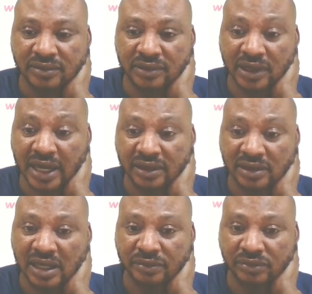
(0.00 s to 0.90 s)
right?
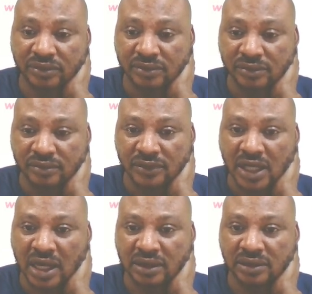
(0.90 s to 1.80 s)
RAM.
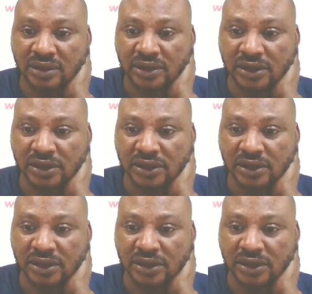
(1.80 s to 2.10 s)
And